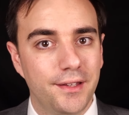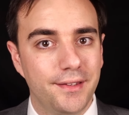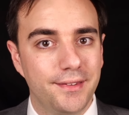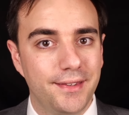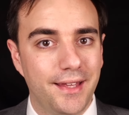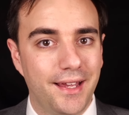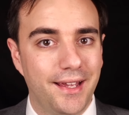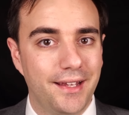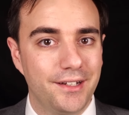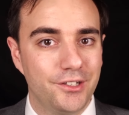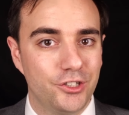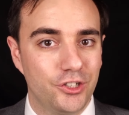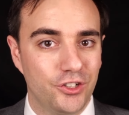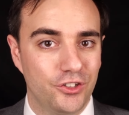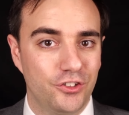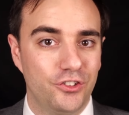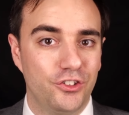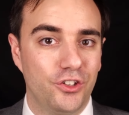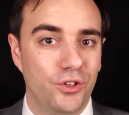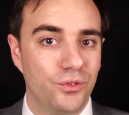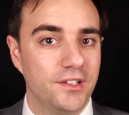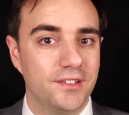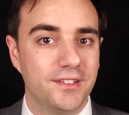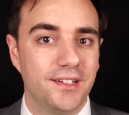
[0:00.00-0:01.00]
that just
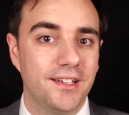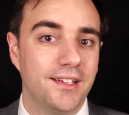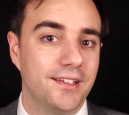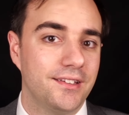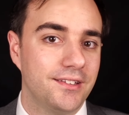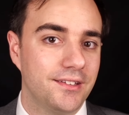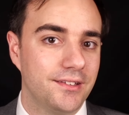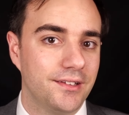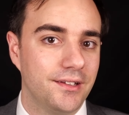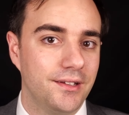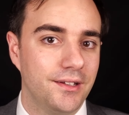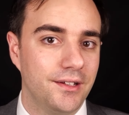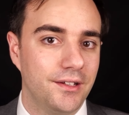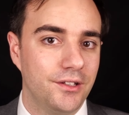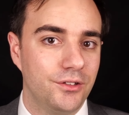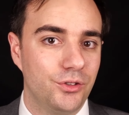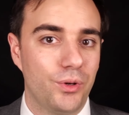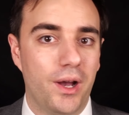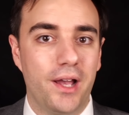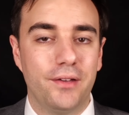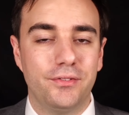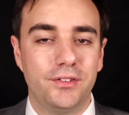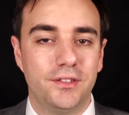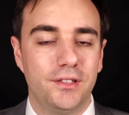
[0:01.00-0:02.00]
don't exist.
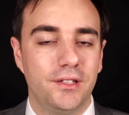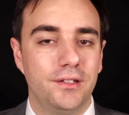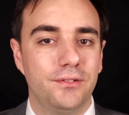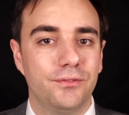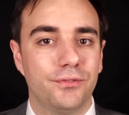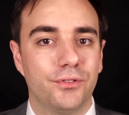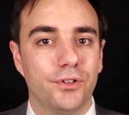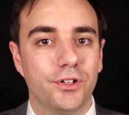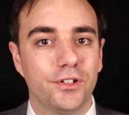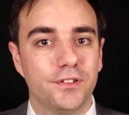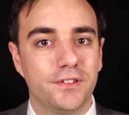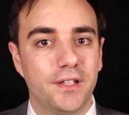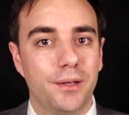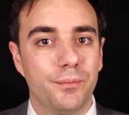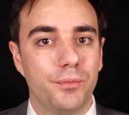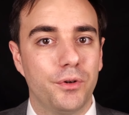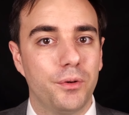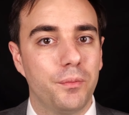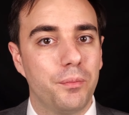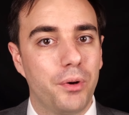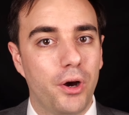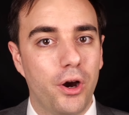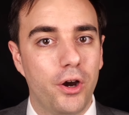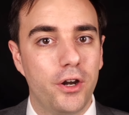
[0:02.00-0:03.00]
So I've seen, for
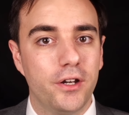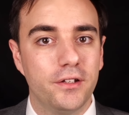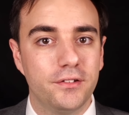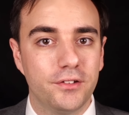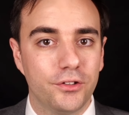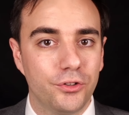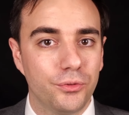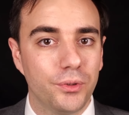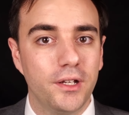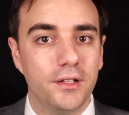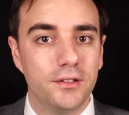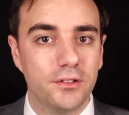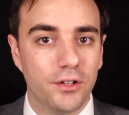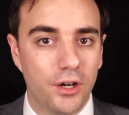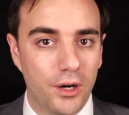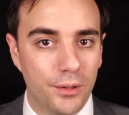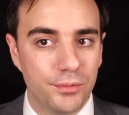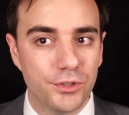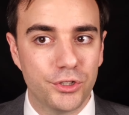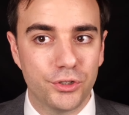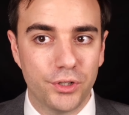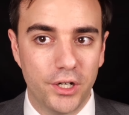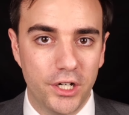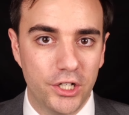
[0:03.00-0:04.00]
example, parties agreeing to
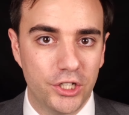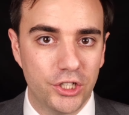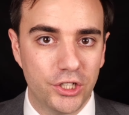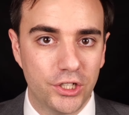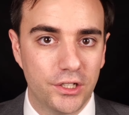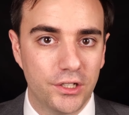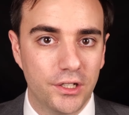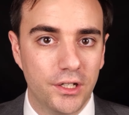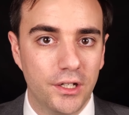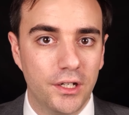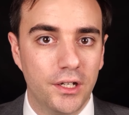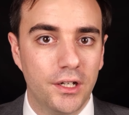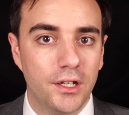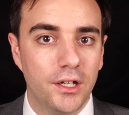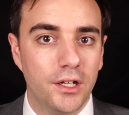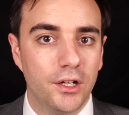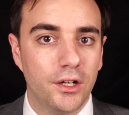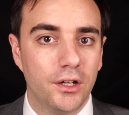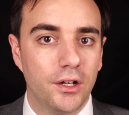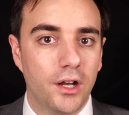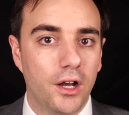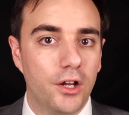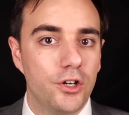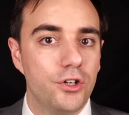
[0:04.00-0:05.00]
arbitration
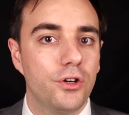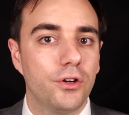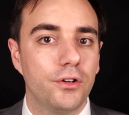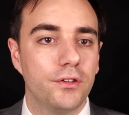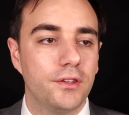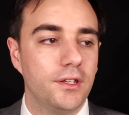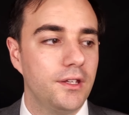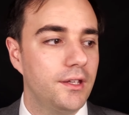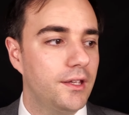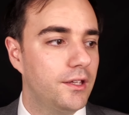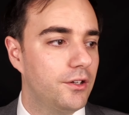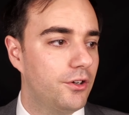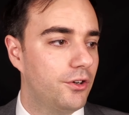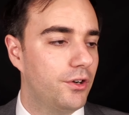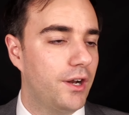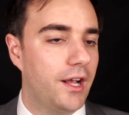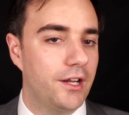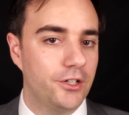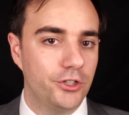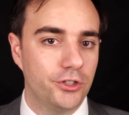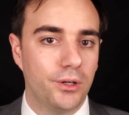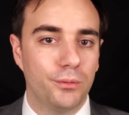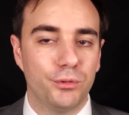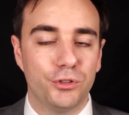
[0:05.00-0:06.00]
under the
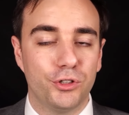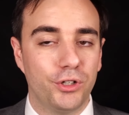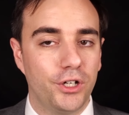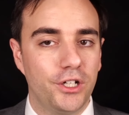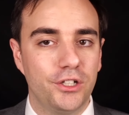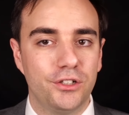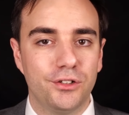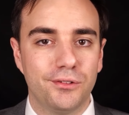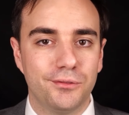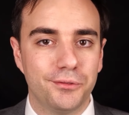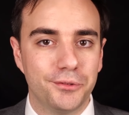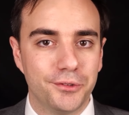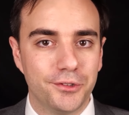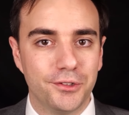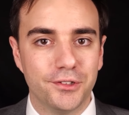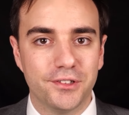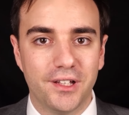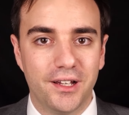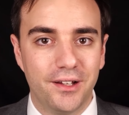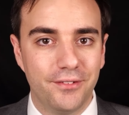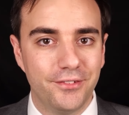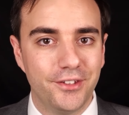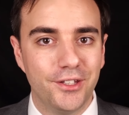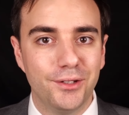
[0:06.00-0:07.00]
international arbitration rules
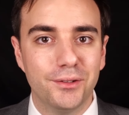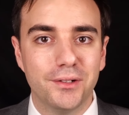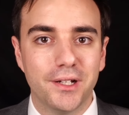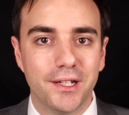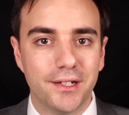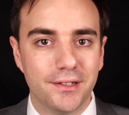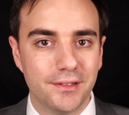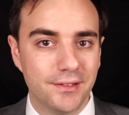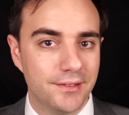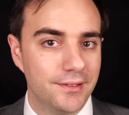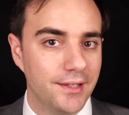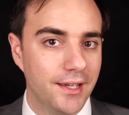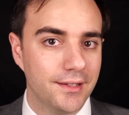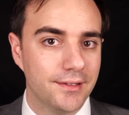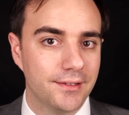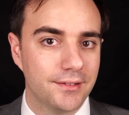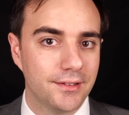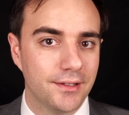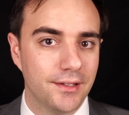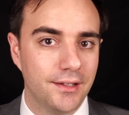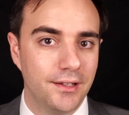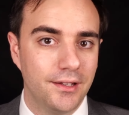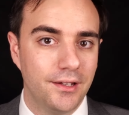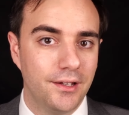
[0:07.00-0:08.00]
of the United States,
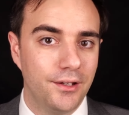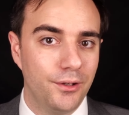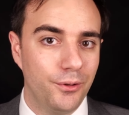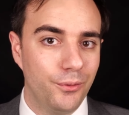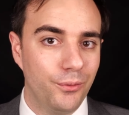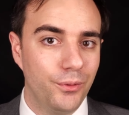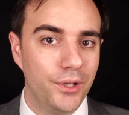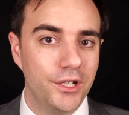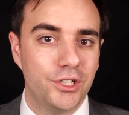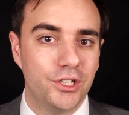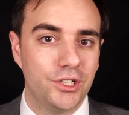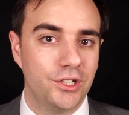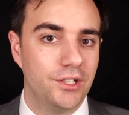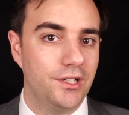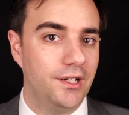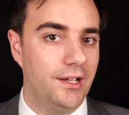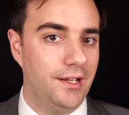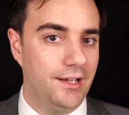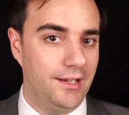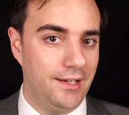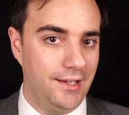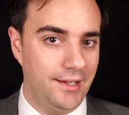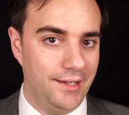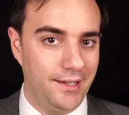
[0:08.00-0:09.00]
which
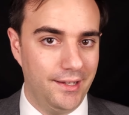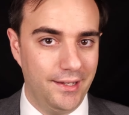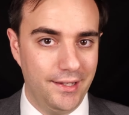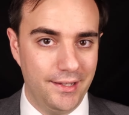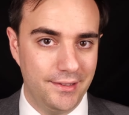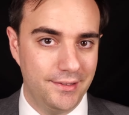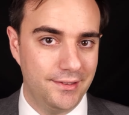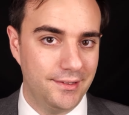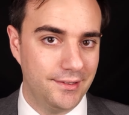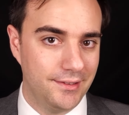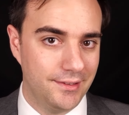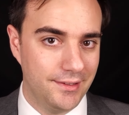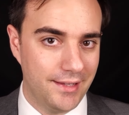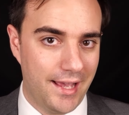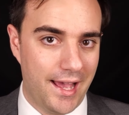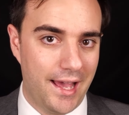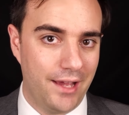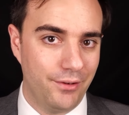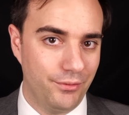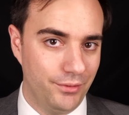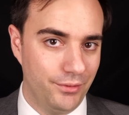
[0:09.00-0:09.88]
is not